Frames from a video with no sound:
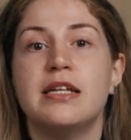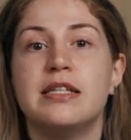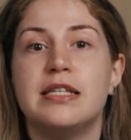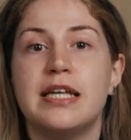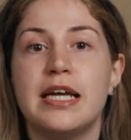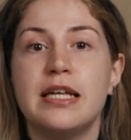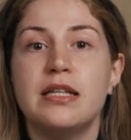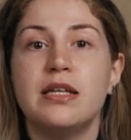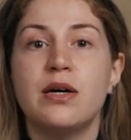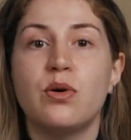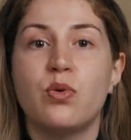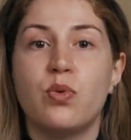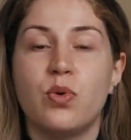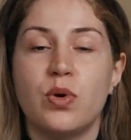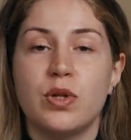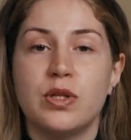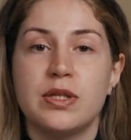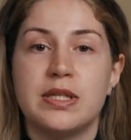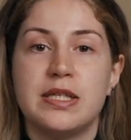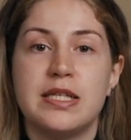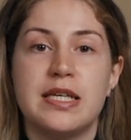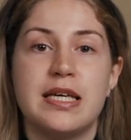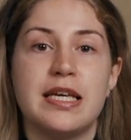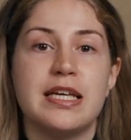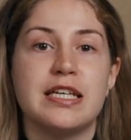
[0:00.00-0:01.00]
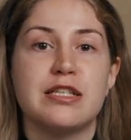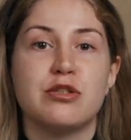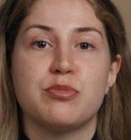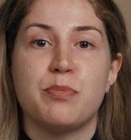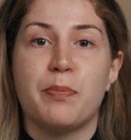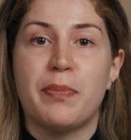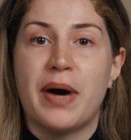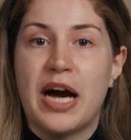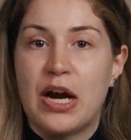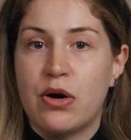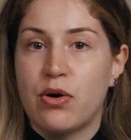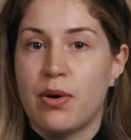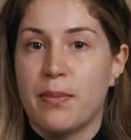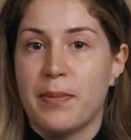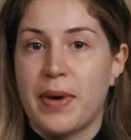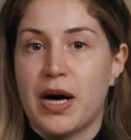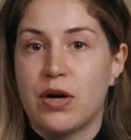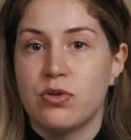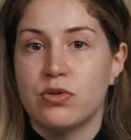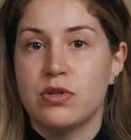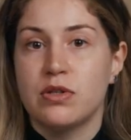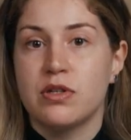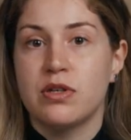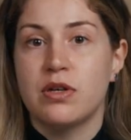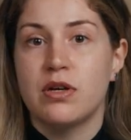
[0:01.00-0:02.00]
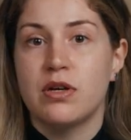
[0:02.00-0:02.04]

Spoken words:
data quality is paramount.